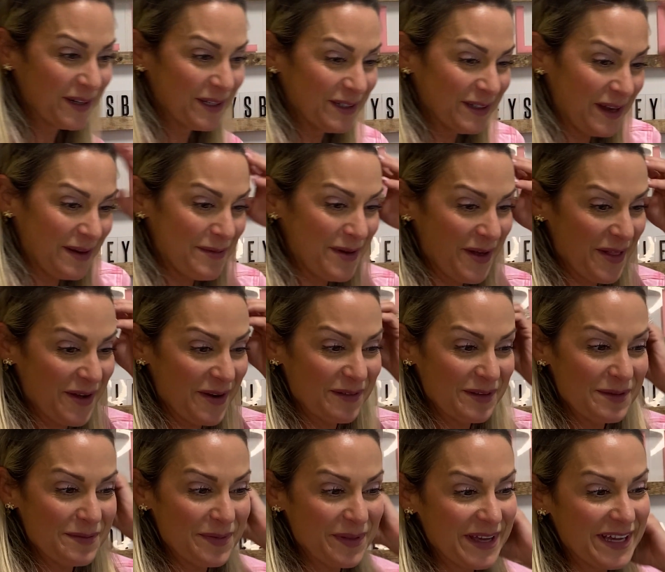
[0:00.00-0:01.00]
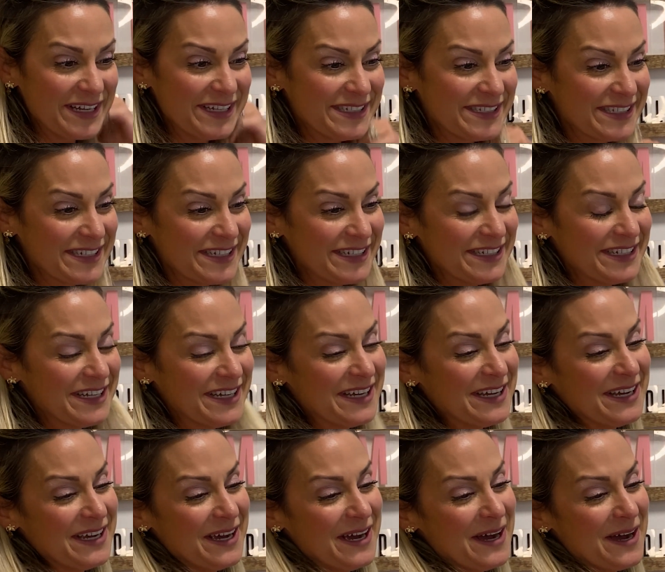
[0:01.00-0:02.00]
I'm all over the place. And
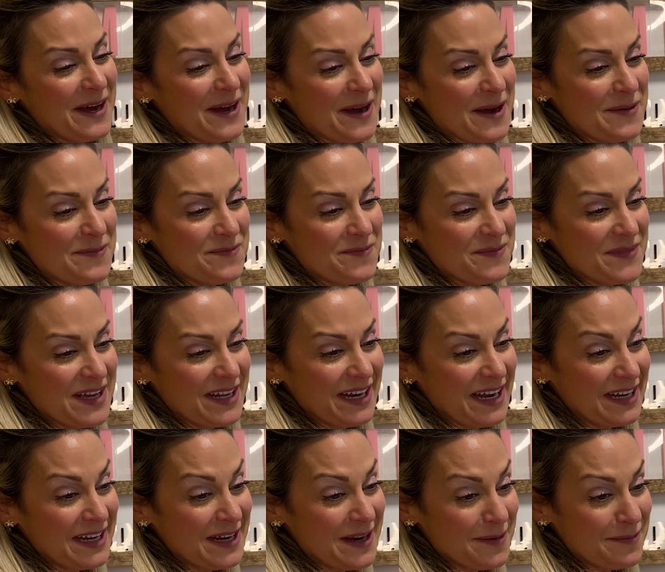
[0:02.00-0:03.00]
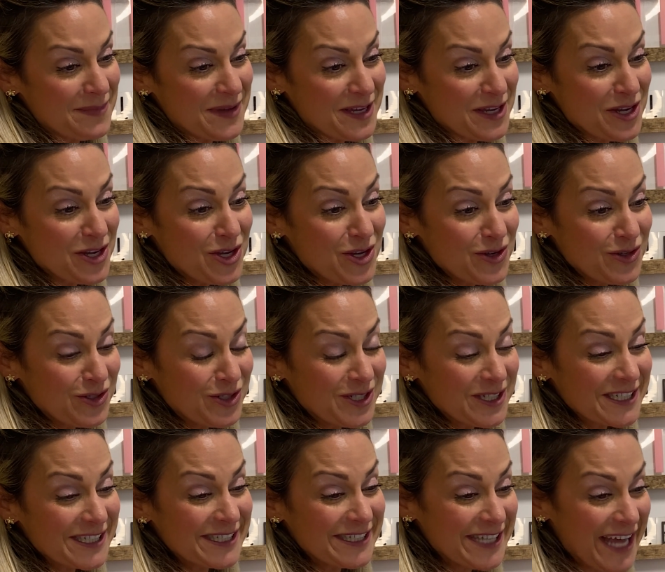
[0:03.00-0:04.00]
it ended up being a huge
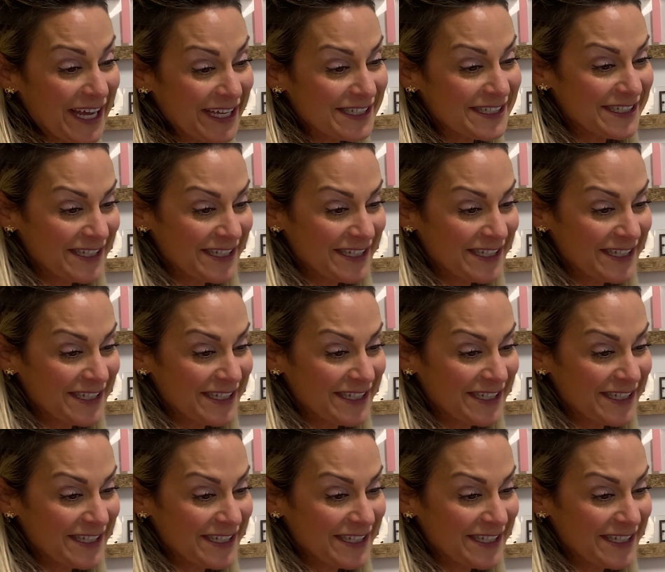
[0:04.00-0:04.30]
success.